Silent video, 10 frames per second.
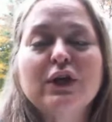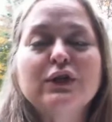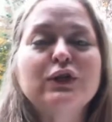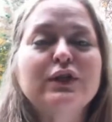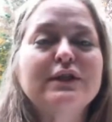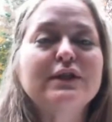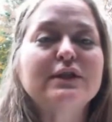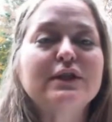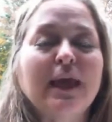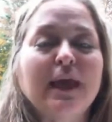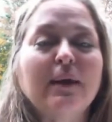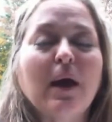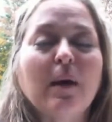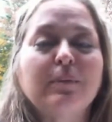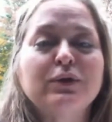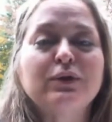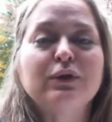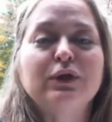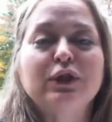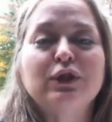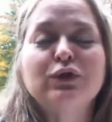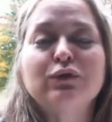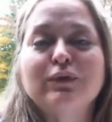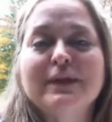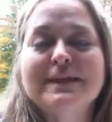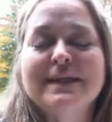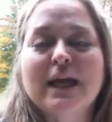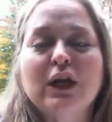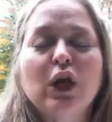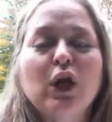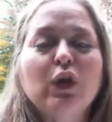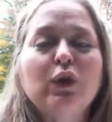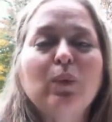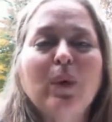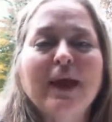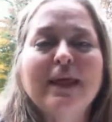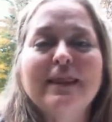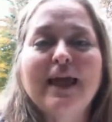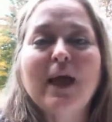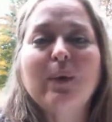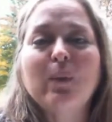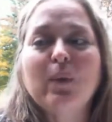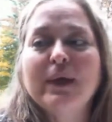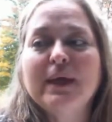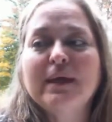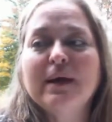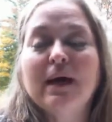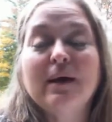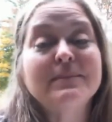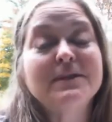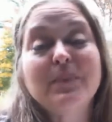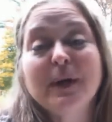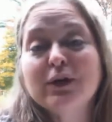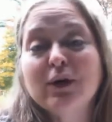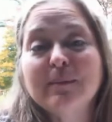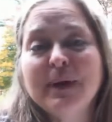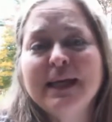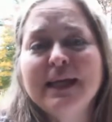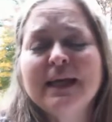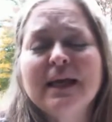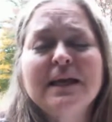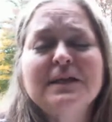So this is a opportunity to reset the way that we spend our money,